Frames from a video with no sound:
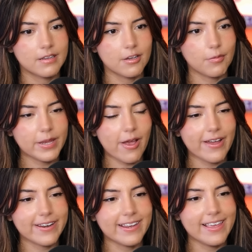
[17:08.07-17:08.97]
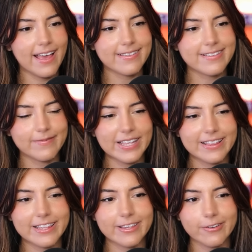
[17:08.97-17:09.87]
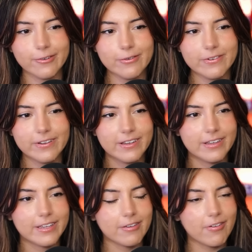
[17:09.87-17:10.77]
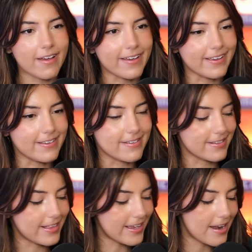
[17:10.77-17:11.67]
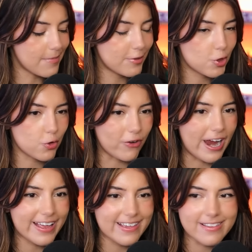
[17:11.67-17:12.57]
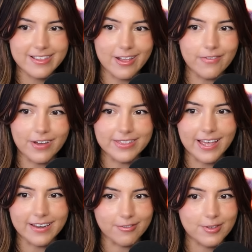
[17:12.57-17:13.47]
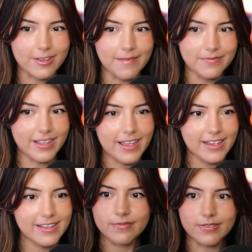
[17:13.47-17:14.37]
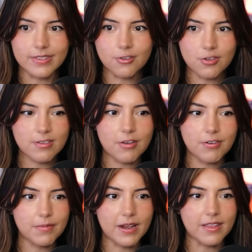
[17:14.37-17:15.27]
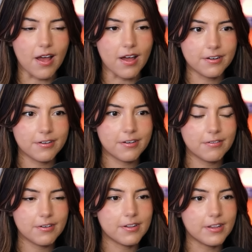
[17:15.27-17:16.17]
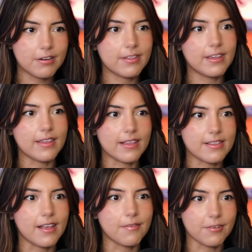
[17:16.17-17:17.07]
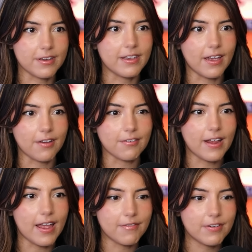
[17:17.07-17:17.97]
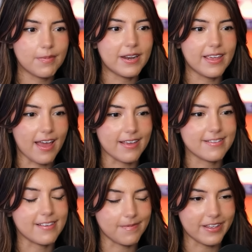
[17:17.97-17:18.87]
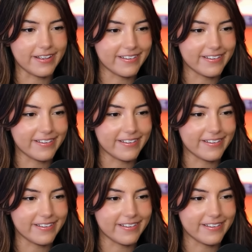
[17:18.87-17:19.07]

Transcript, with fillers: my god, and he has something too? You guys, they gotta put tracking stuff on that or something. They're just going by the honor code. Clearly, that's not working out. Everybody has something.